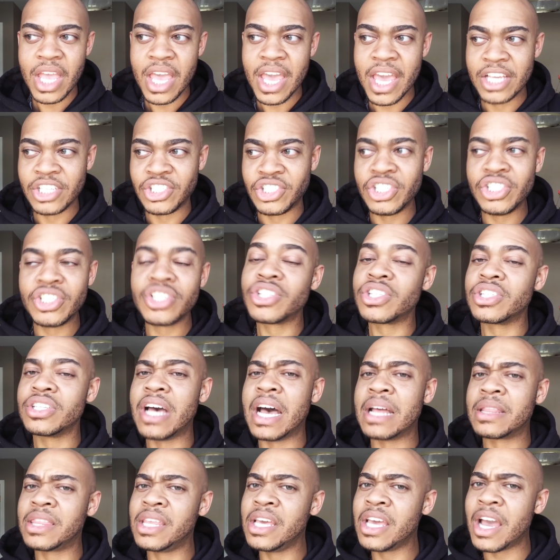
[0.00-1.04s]
And
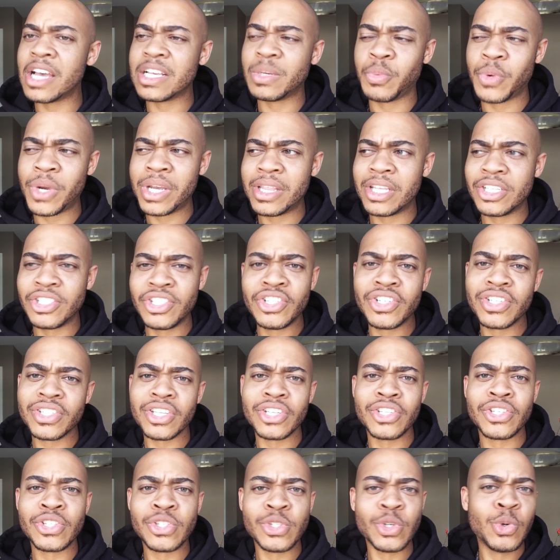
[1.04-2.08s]
I think I read that she just
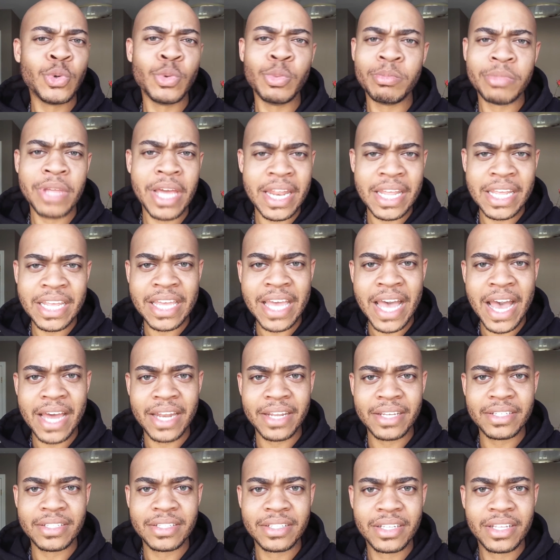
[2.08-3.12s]
assumed that he got
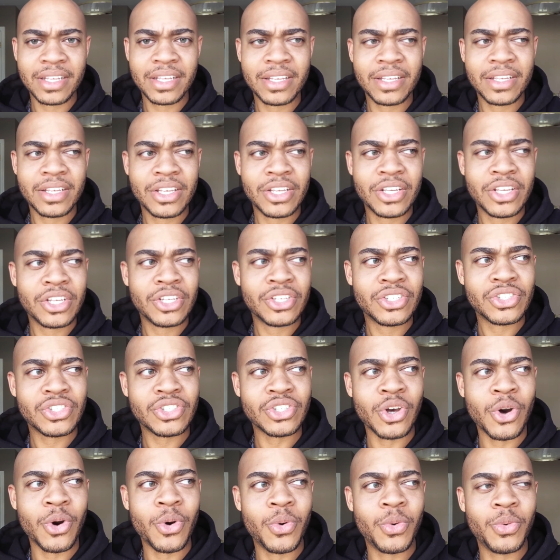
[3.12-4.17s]
it.
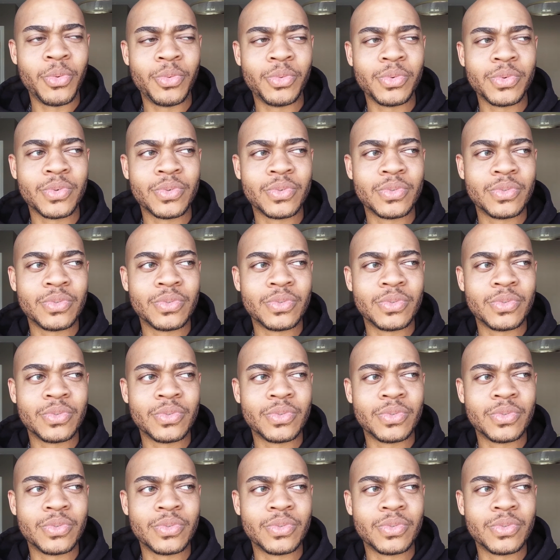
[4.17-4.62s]
So